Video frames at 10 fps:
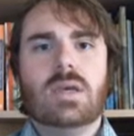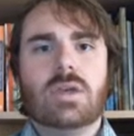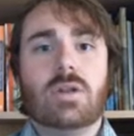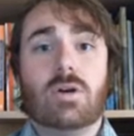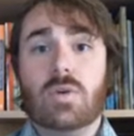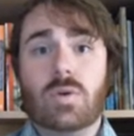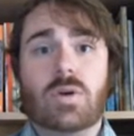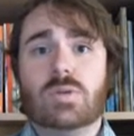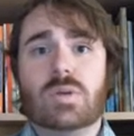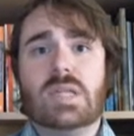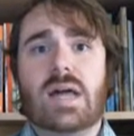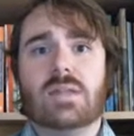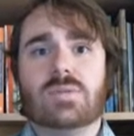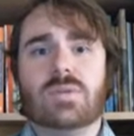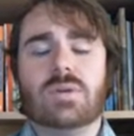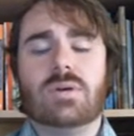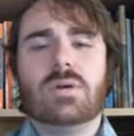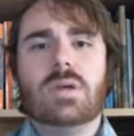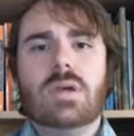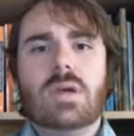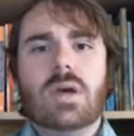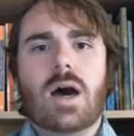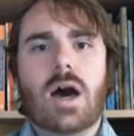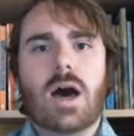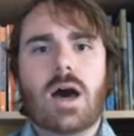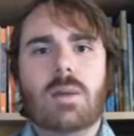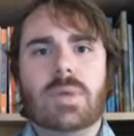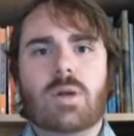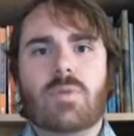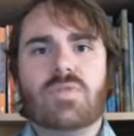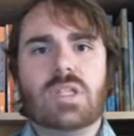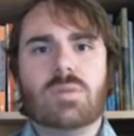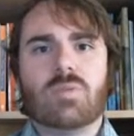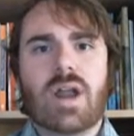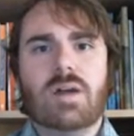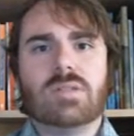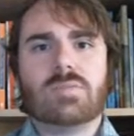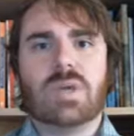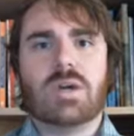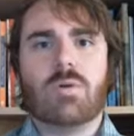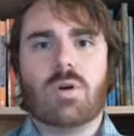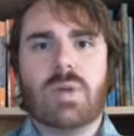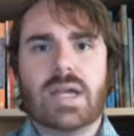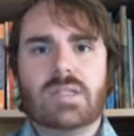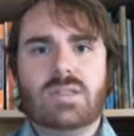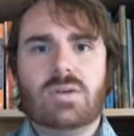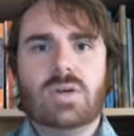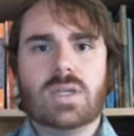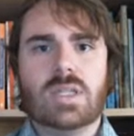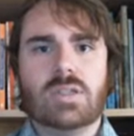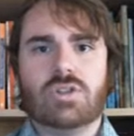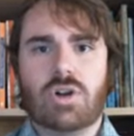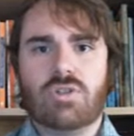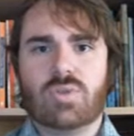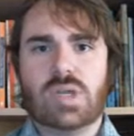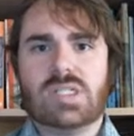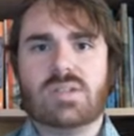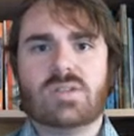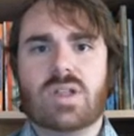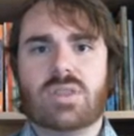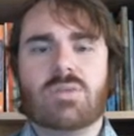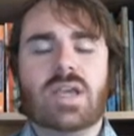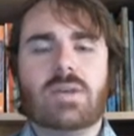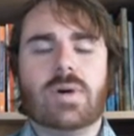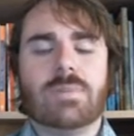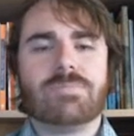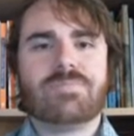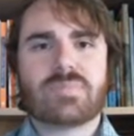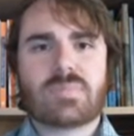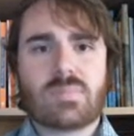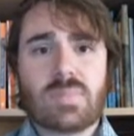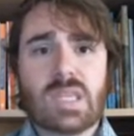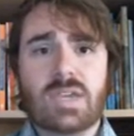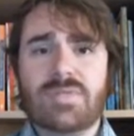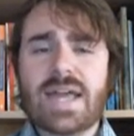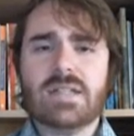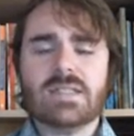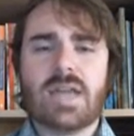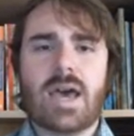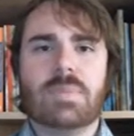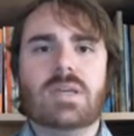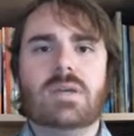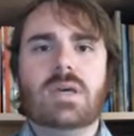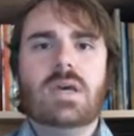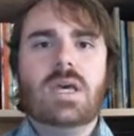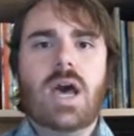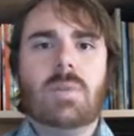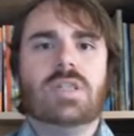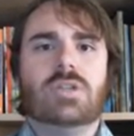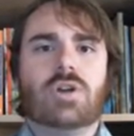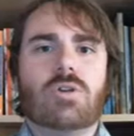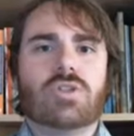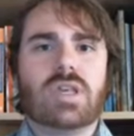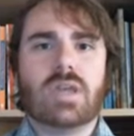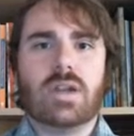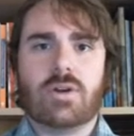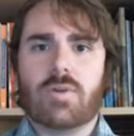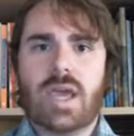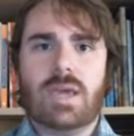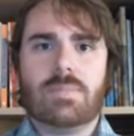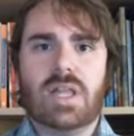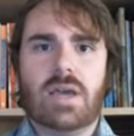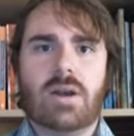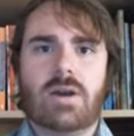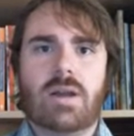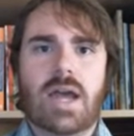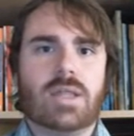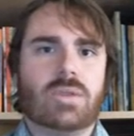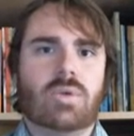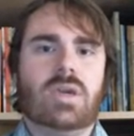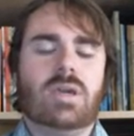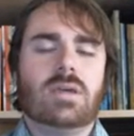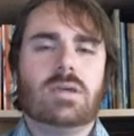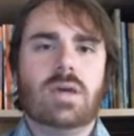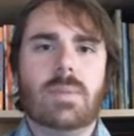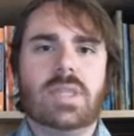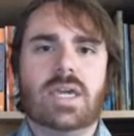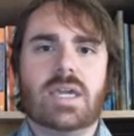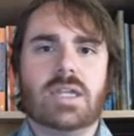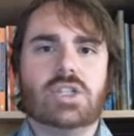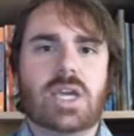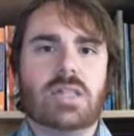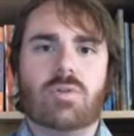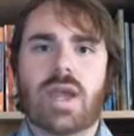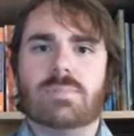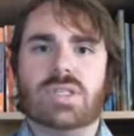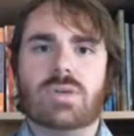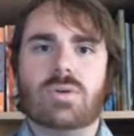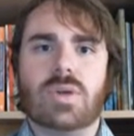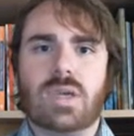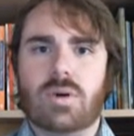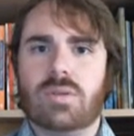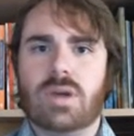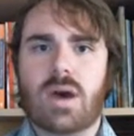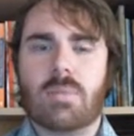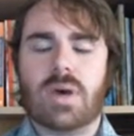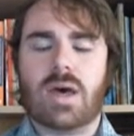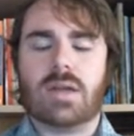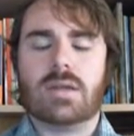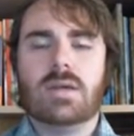Who knows what Dallas will do. And hopefully the Browns pick a quarterback at 2, and the Chargers will get Tunsil at 3 anyway. If that doesn't happen, the Chargers can get a great player at 3. They can get Jalen Ramsey, who killed the combine.